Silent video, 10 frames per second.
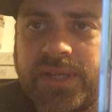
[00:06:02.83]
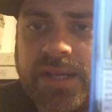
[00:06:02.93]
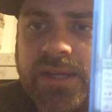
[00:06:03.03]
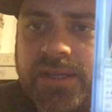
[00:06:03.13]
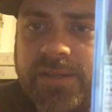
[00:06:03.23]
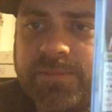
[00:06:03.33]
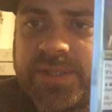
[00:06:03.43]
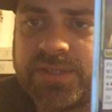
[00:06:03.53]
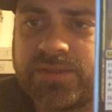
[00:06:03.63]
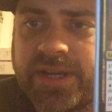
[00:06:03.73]
again,
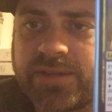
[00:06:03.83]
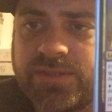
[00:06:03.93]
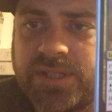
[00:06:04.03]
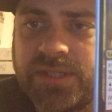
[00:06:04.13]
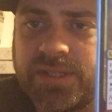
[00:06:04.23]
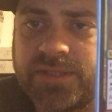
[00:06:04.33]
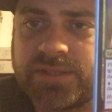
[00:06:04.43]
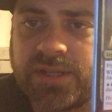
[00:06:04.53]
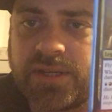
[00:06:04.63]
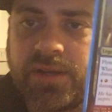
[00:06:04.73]
Niv-Mizzet, Draco
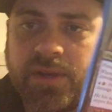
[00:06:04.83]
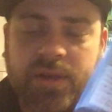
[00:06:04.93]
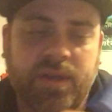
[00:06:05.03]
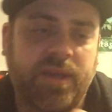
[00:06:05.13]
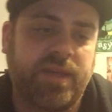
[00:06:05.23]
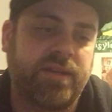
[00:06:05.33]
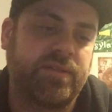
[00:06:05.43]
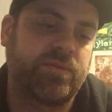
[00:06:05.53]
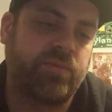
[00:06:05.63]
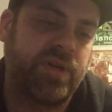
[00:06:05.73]
Genius, and
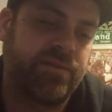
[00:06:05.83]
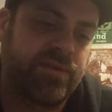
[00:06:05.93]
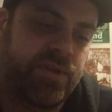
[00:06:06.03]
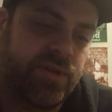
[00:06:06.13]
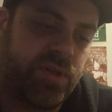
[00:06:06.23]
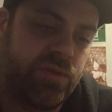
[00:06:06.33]
it's whenever